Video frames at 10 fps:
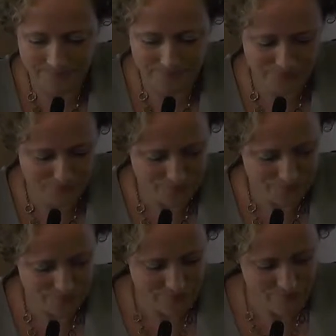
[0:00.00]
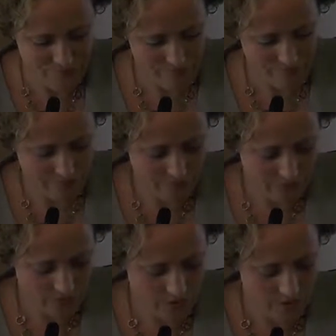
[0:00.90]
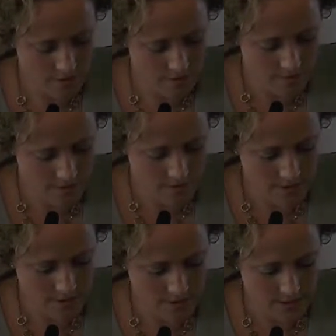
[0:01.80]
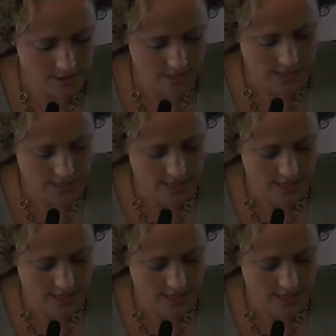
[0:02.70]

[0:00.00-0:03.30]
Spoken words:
Nothing is said.